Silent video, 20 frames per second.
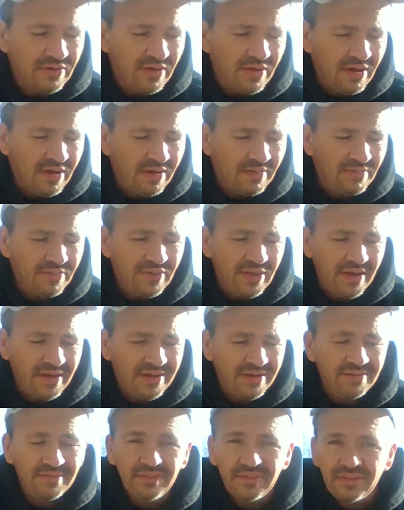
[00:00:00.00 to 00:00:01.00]
Um,
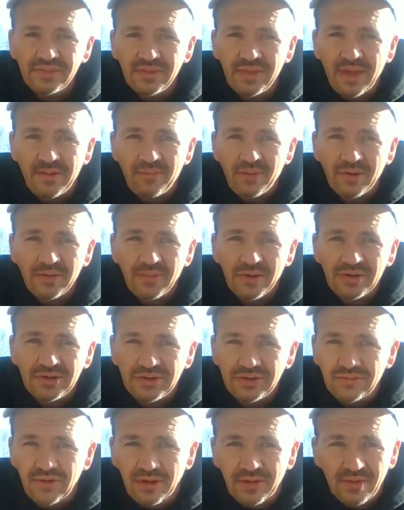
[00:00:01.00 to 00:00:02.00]
they they pretty much,
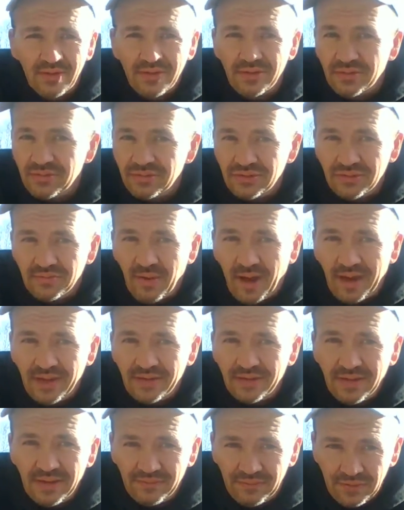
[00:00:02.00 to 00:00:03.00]
you know, you
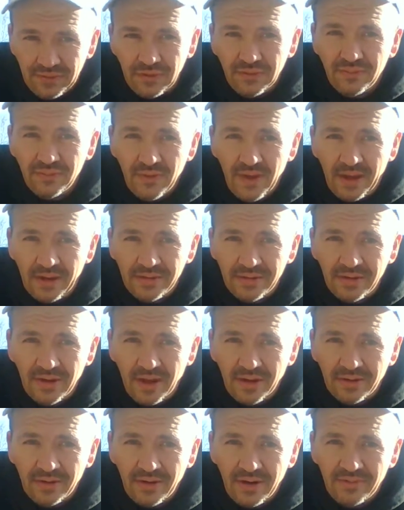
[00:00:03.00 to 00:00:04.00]
might, if you do find an
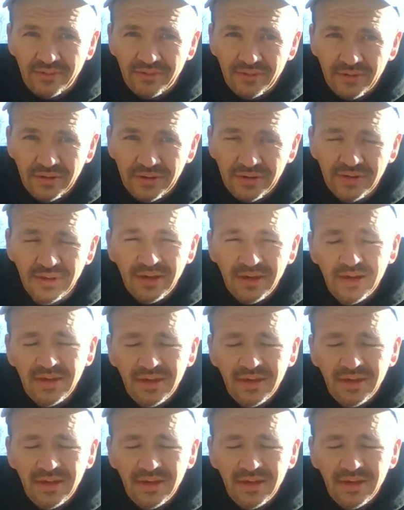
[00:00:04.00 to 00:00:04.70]
autograph rookie,